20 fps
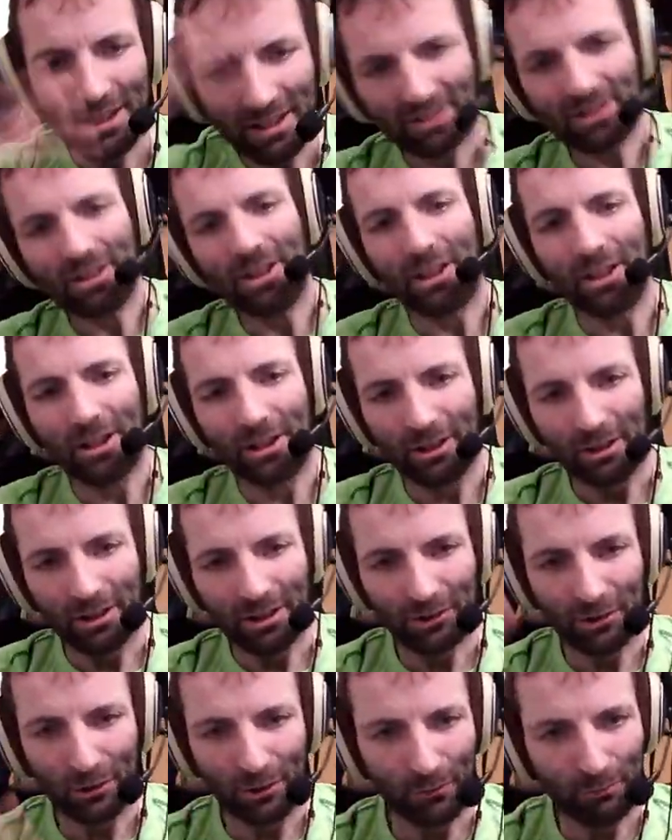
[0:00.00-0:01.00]
tire
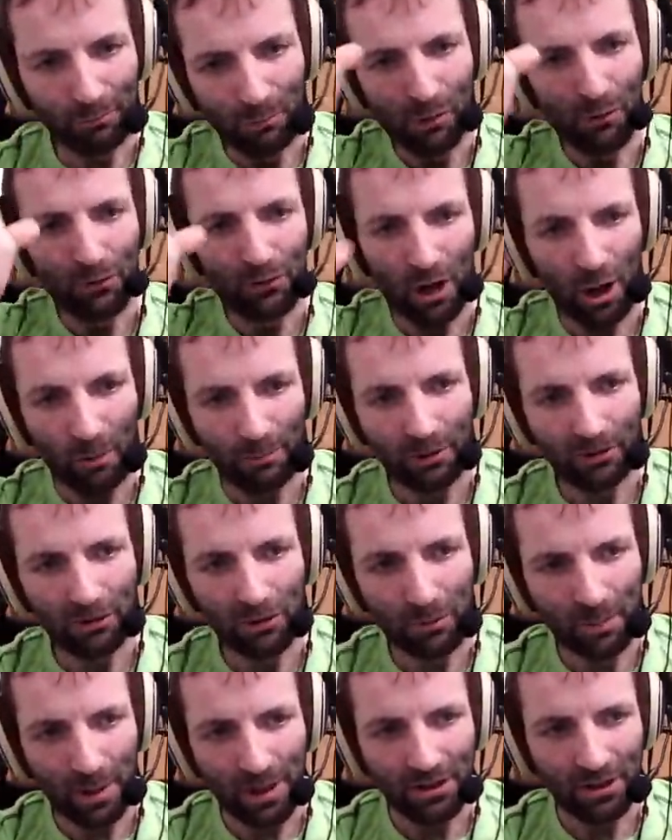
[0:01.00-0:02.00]
sort of moves up. The
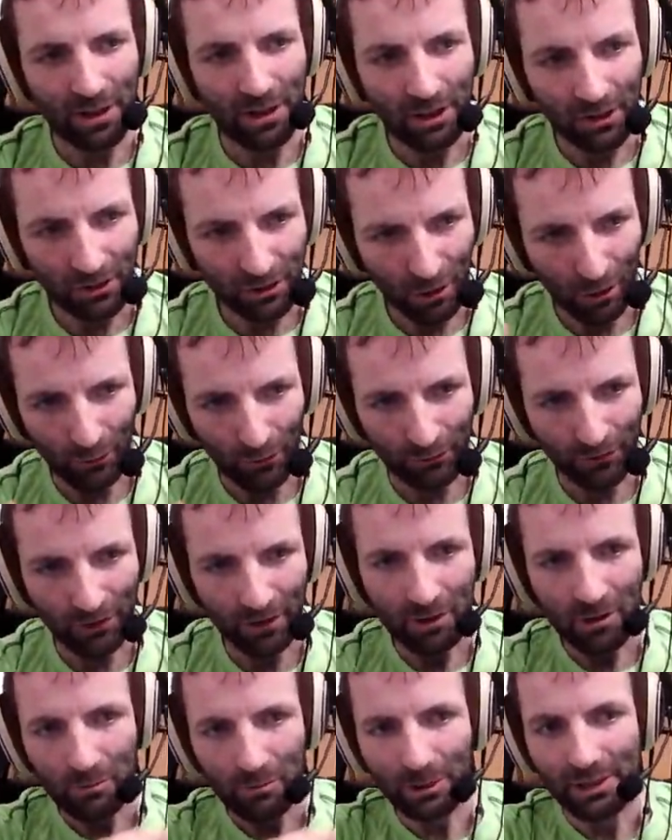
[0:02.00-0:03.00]
suspension is soft,
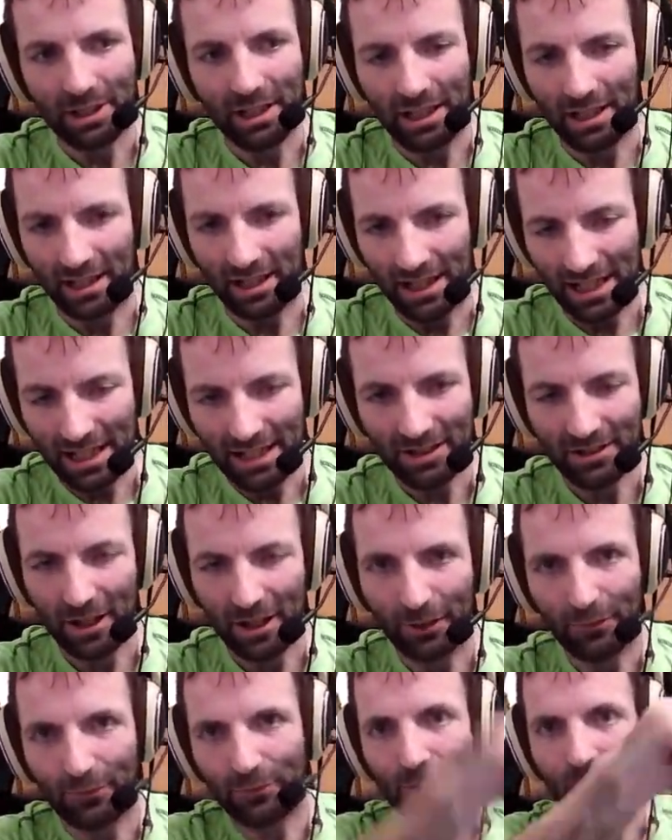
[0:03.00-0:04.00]
but the
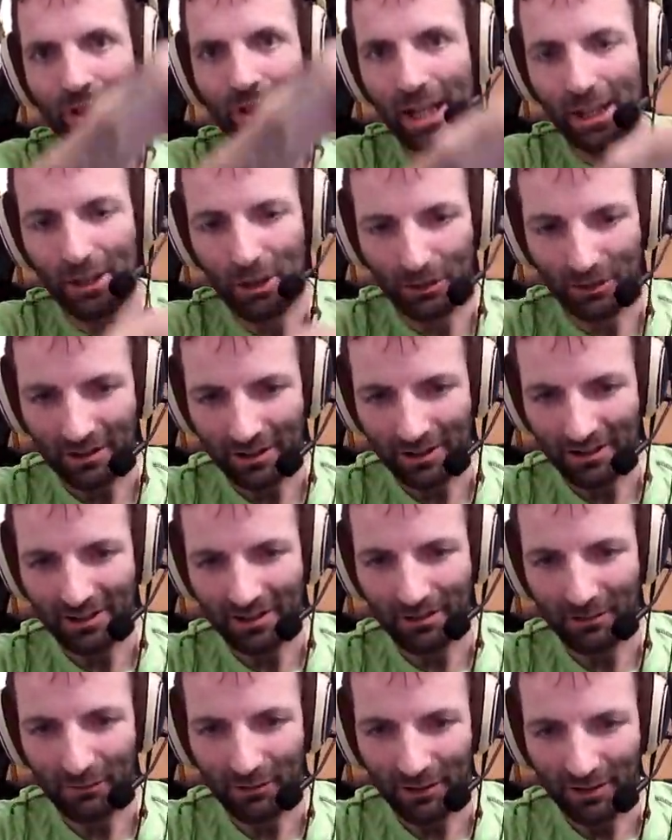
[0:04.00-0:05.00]
inside front cannot
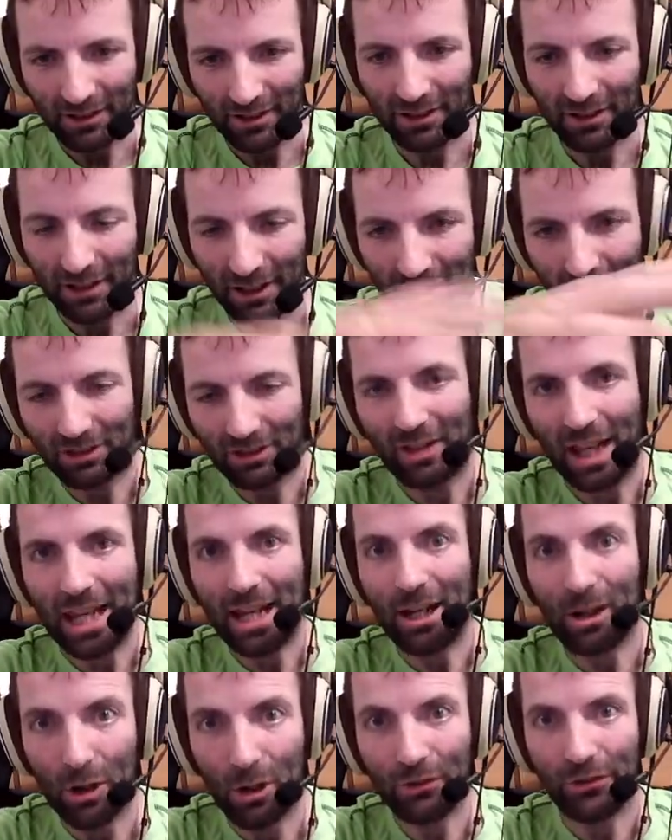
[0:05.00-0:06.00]
stay
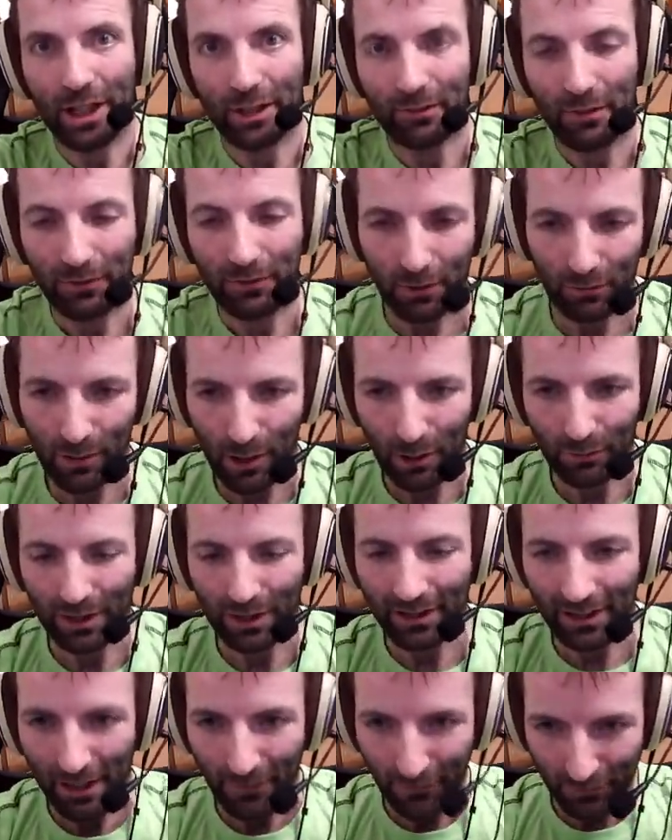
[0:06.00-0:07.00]
in contact with the road.
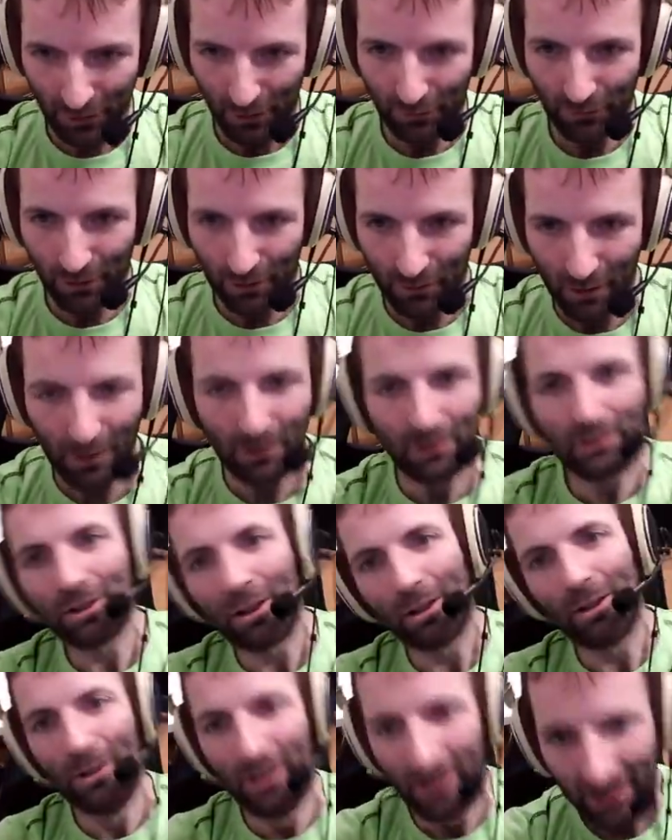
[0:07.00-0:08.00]
It lifts off the road.
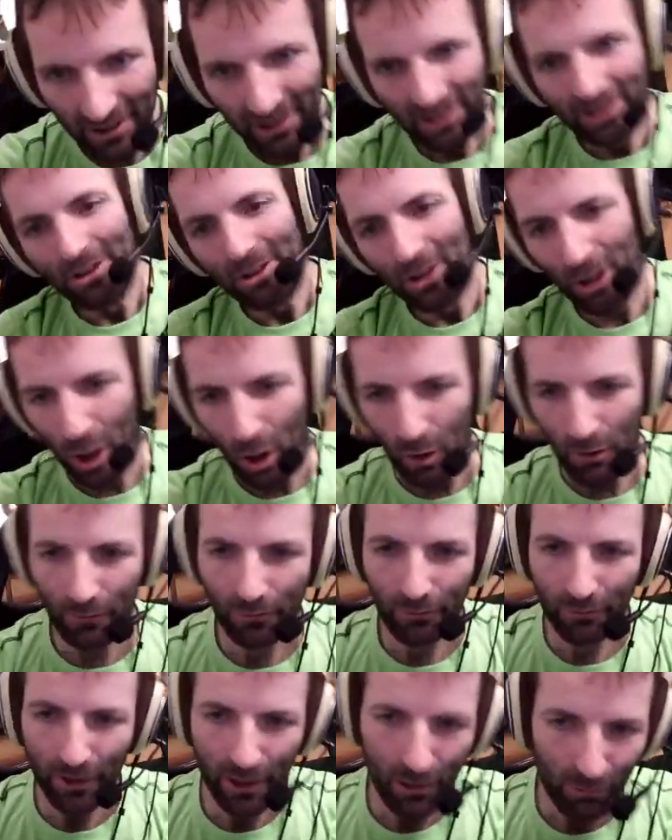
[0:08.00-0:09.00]
So you go on
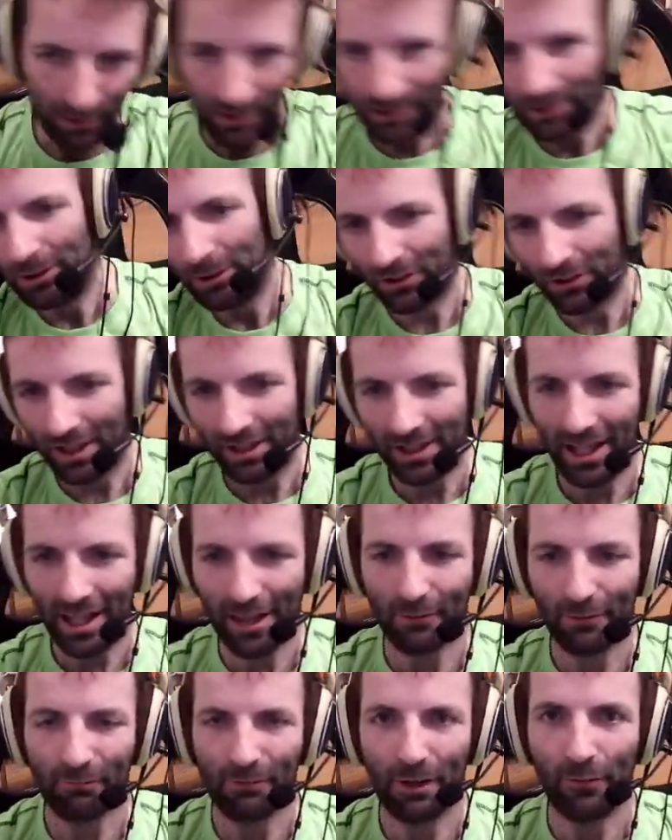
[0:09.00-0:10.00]
free wheels and
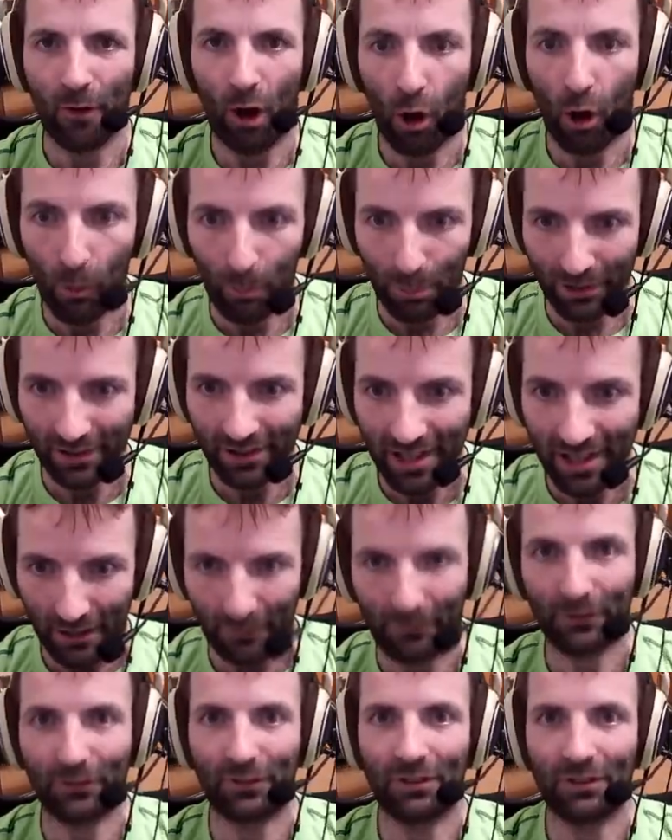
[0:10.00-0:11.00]
then with open
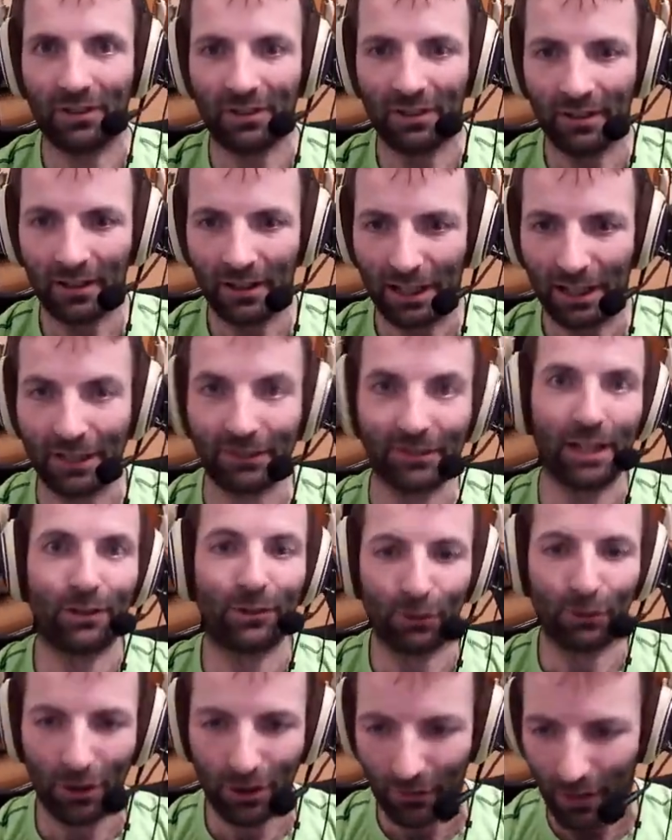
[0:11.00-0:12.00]
diffs. Let's get
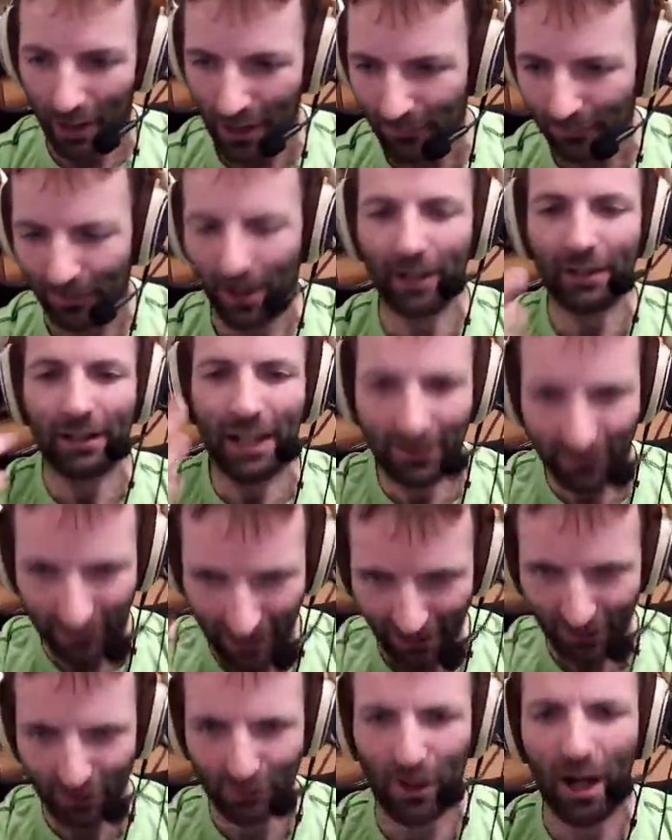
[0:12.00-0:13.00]
to the drive line.
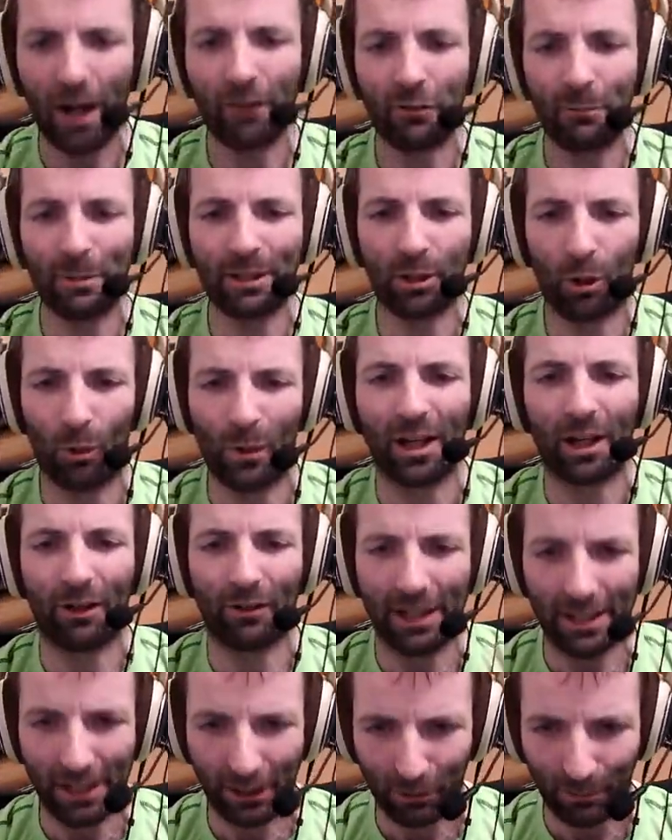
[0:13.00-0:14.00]
Let's drive a bit quicker
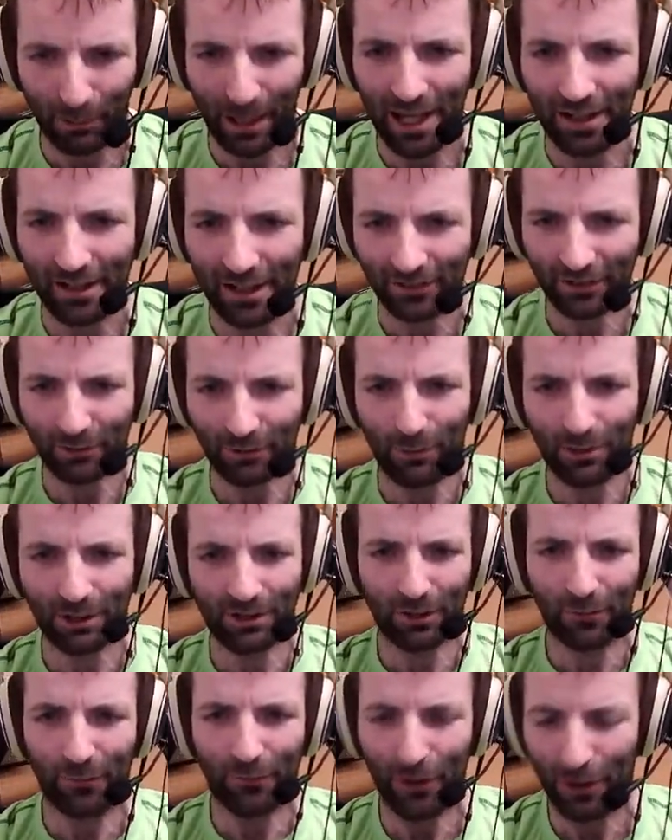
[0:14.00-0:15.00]
and explain this. What's
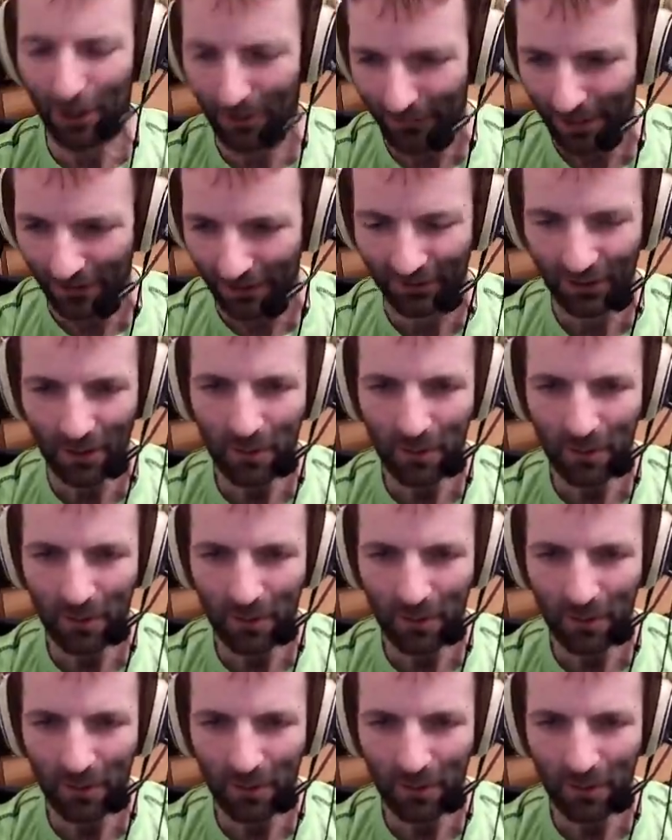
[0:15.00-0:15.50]
the fun of this?